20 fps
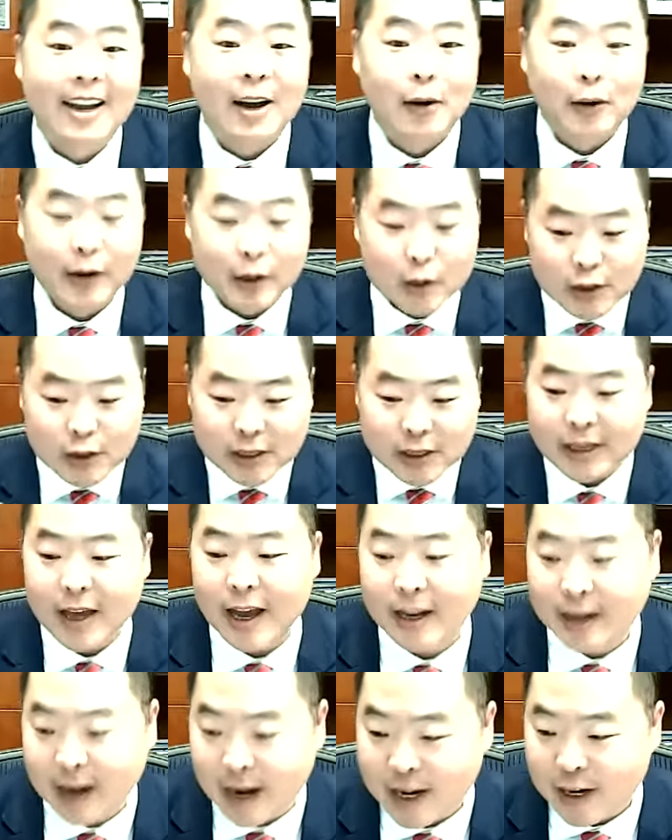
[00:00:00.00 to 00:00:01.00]
When you see
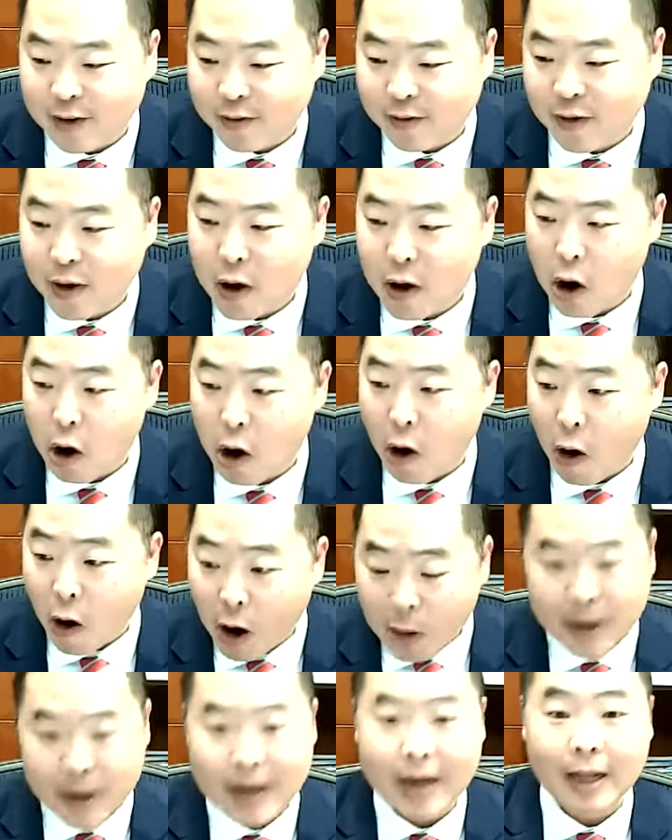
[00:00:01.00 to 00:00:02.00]
that kind of
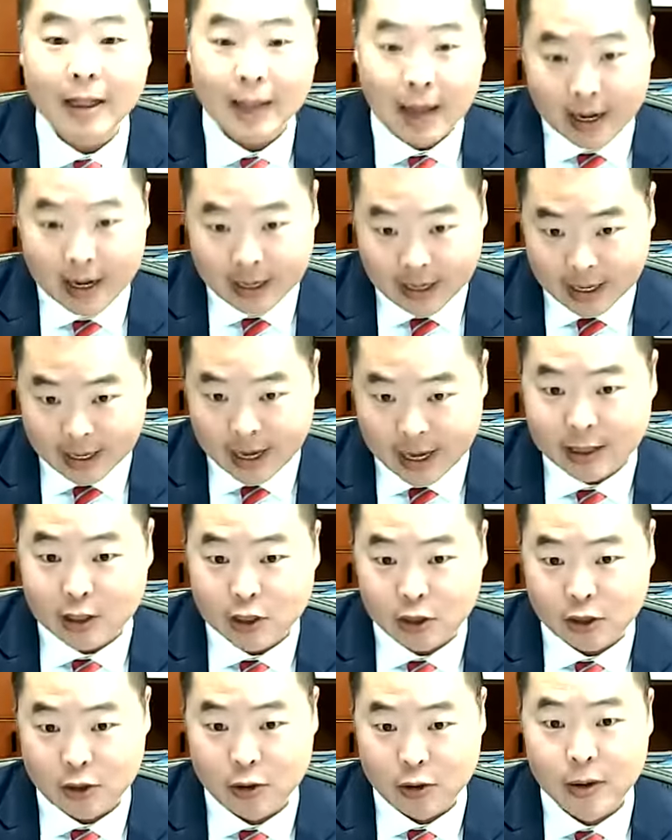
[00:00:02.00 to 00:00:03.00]
army aligned
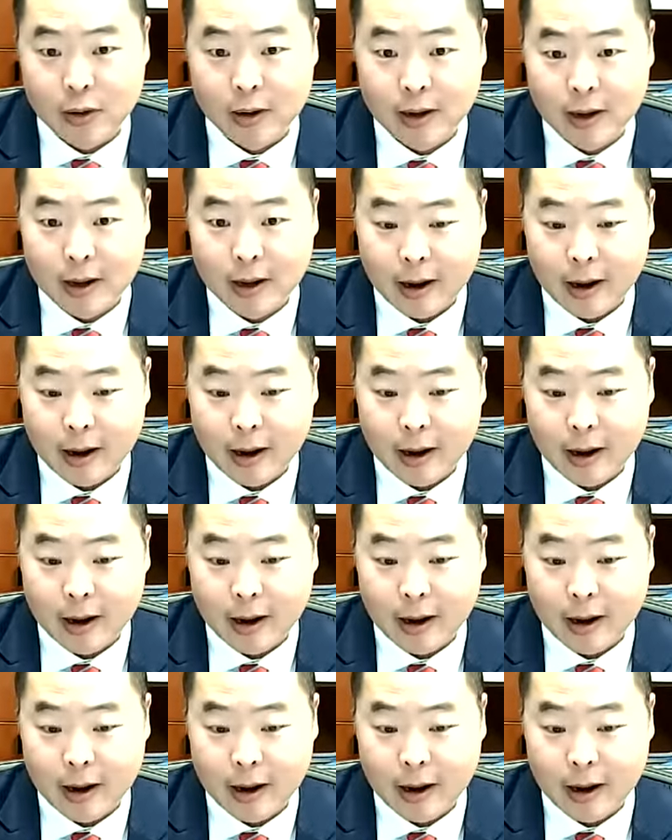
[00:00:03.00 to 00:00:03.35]
against you,